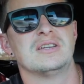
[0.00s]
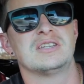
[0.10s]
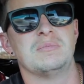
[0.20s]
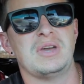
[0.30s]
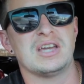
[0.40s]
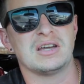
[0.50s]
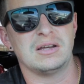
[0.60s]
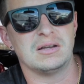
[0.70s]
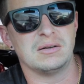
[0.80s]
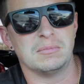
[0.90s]
to make
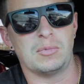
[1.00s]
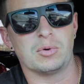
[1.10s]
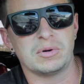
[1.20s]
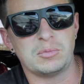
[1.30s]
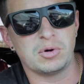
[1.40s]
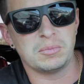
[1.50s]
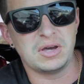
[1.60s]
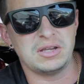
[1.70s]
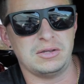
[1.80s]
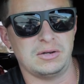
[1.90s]
more and more
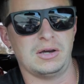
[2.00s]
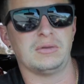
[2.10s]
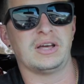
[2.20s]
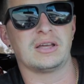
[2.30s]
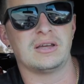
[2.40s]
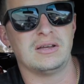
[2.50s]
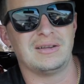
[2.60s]
money, you know? Like,